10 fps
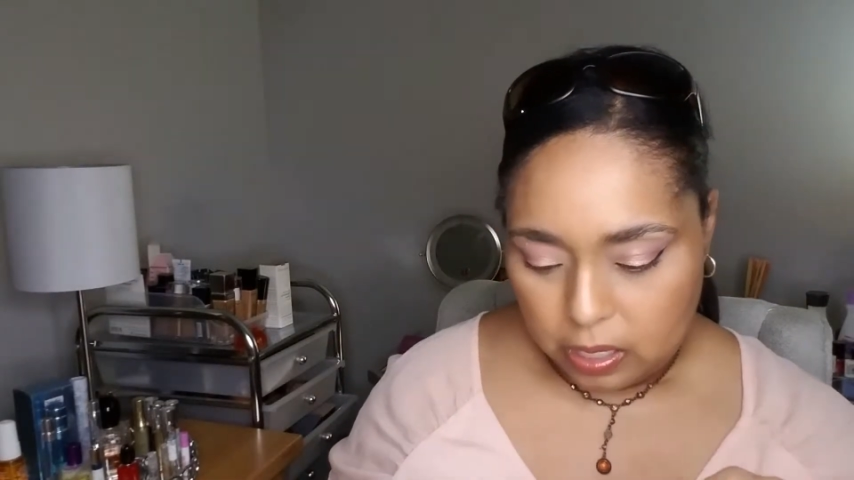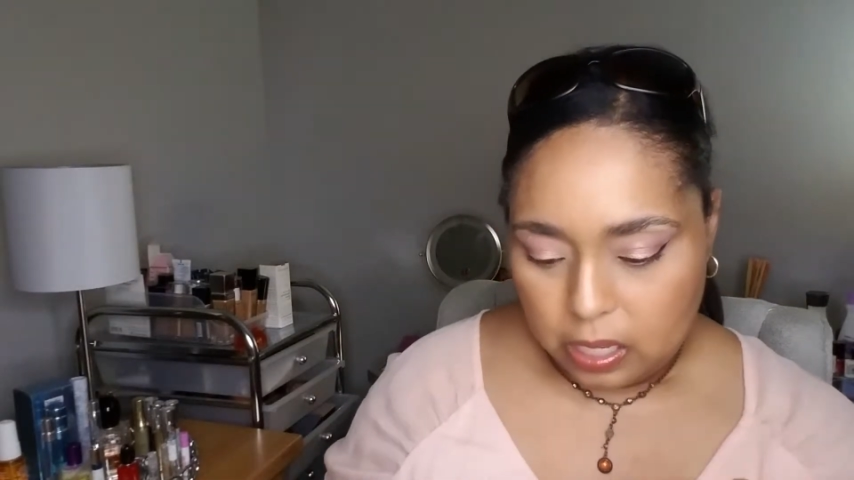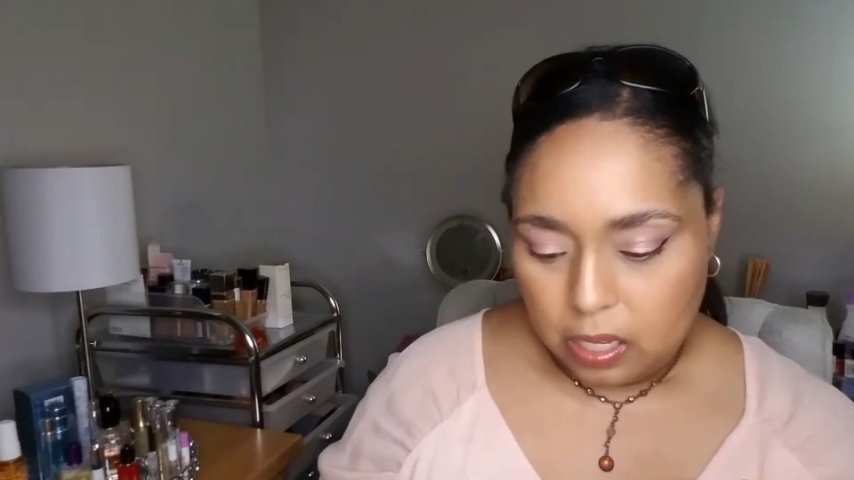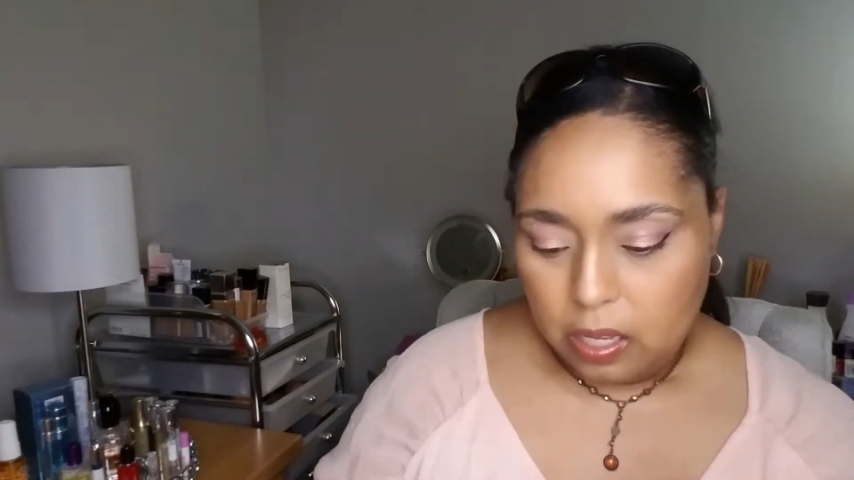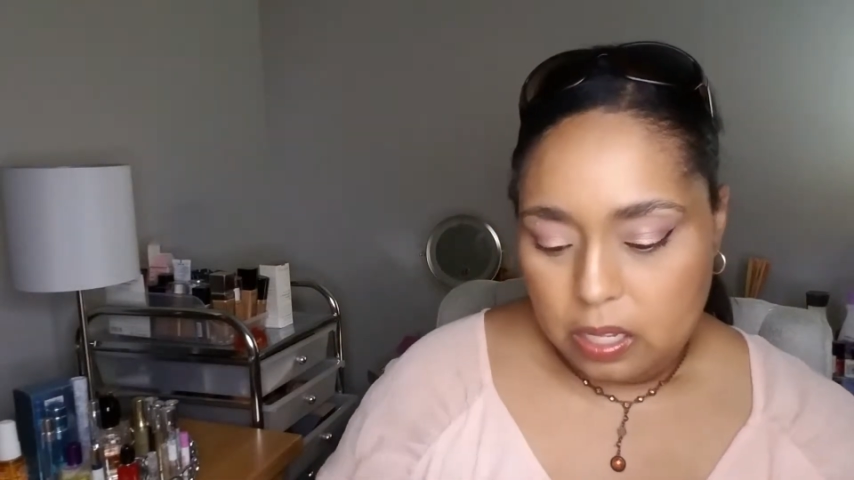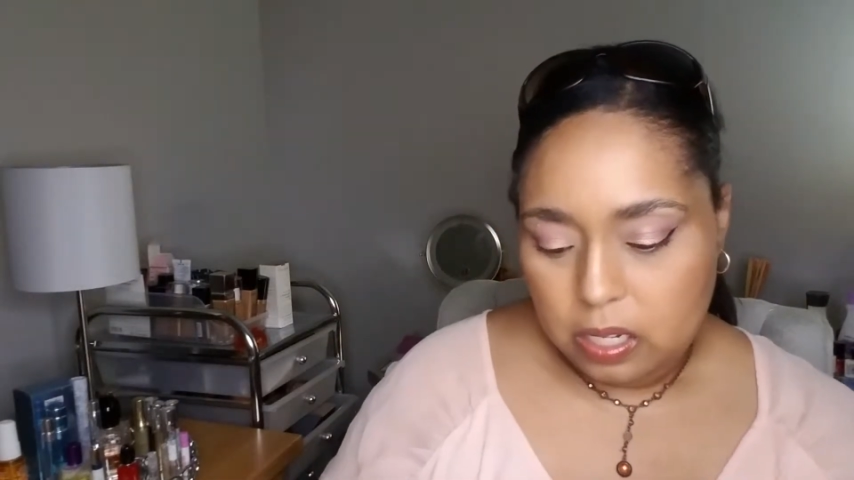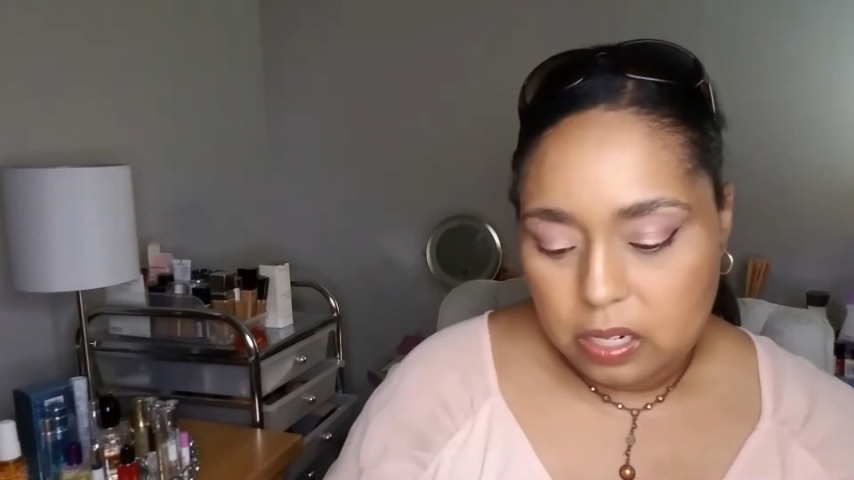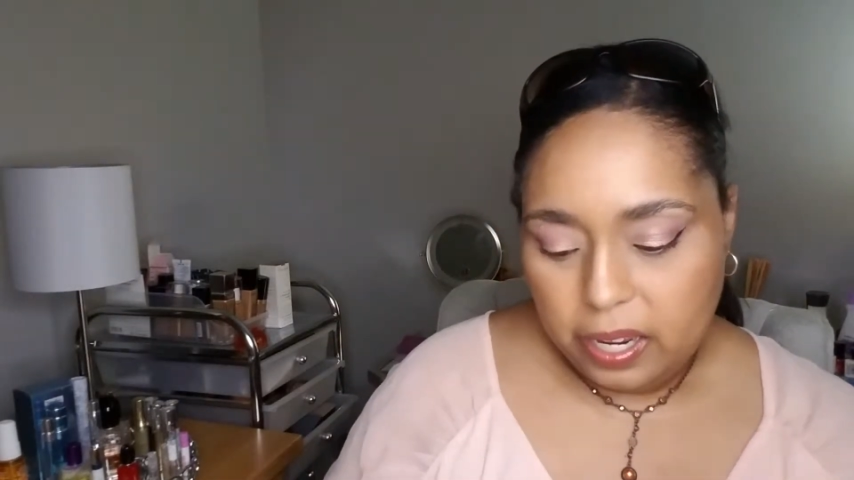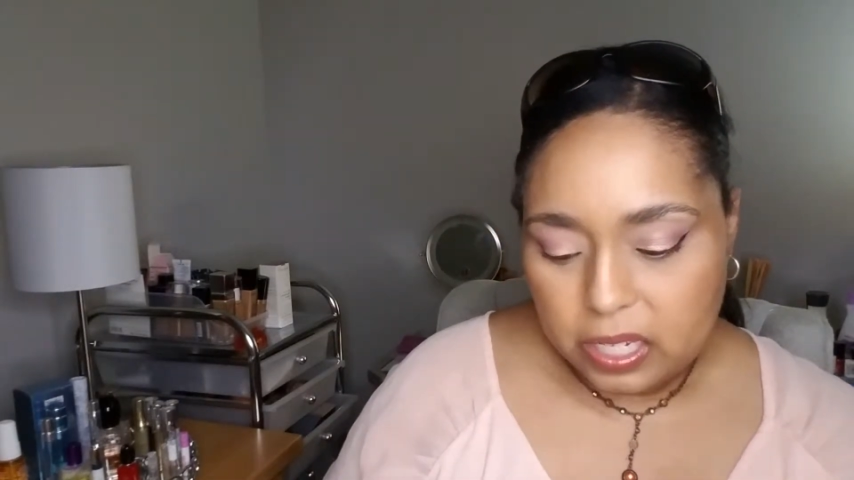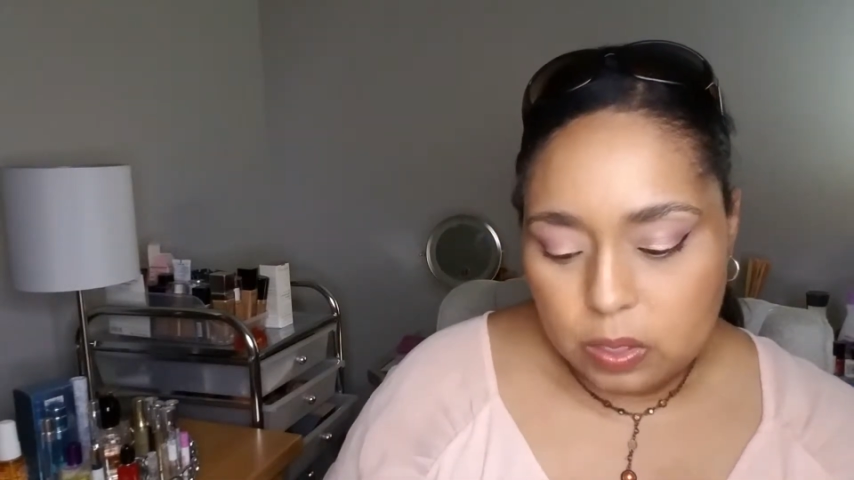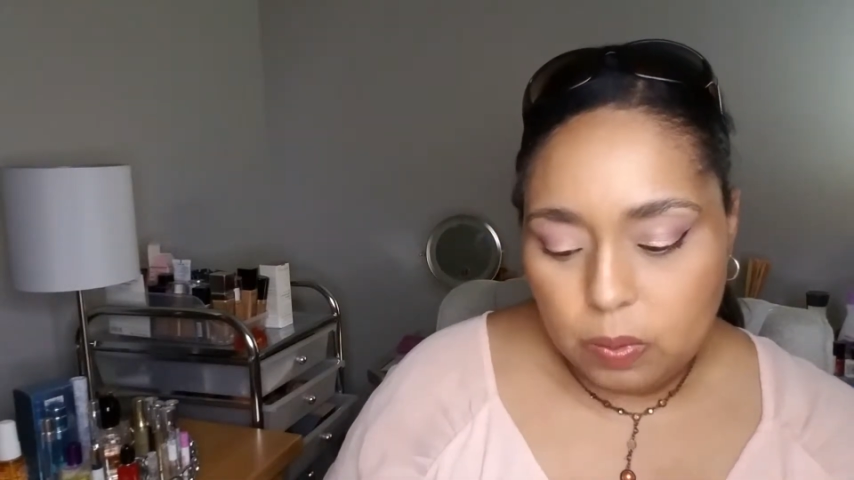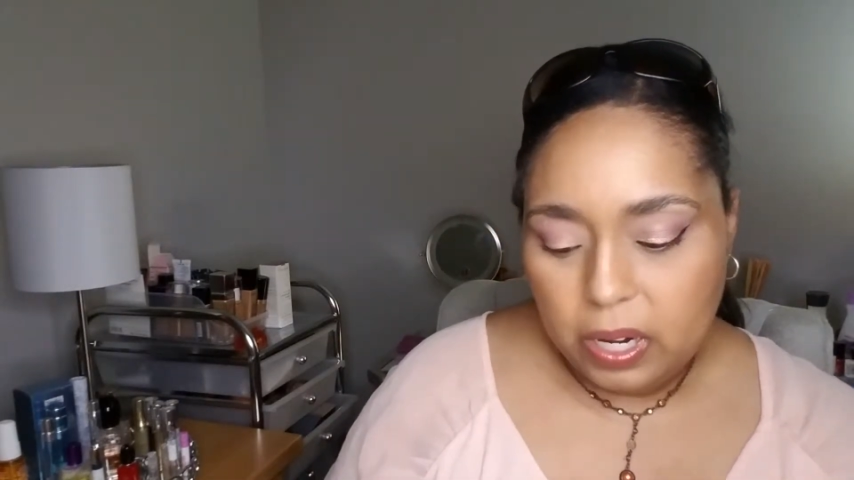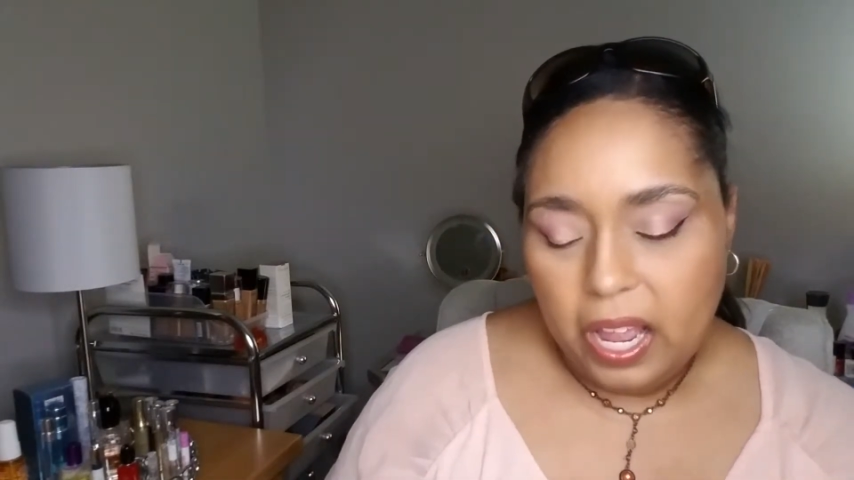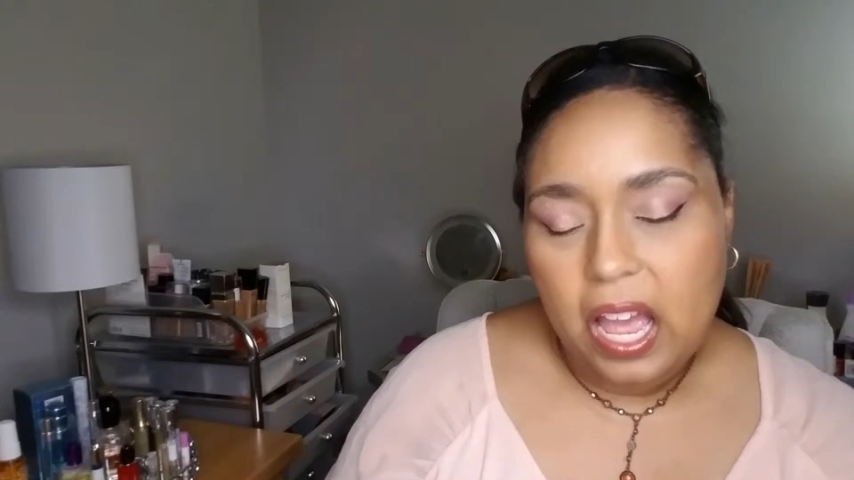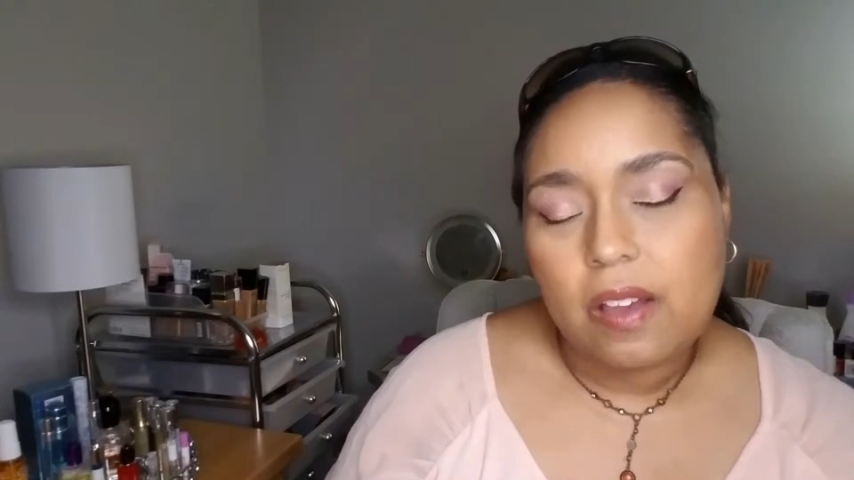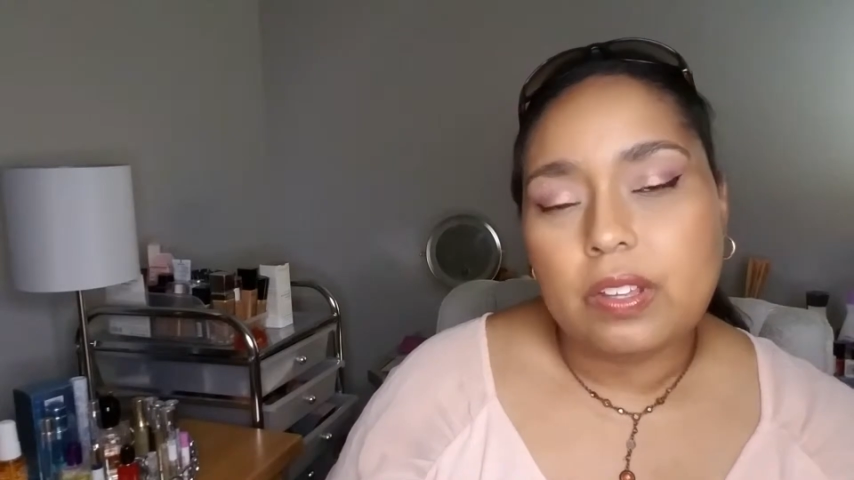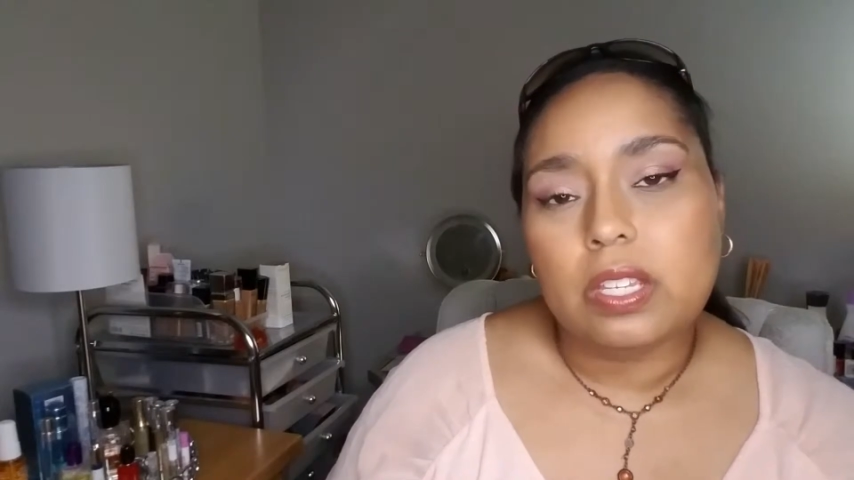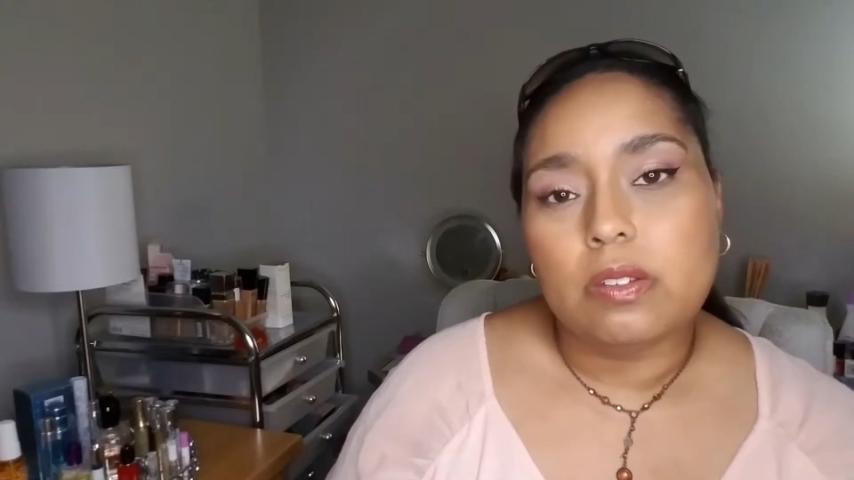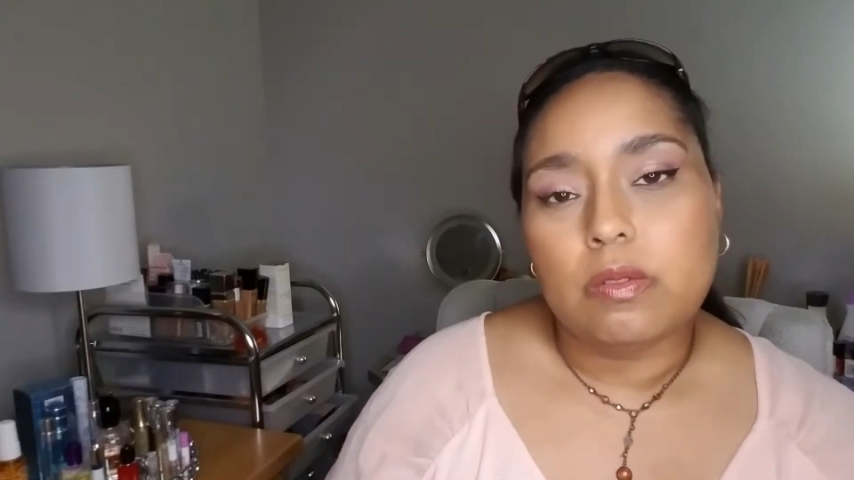The next one I haven't used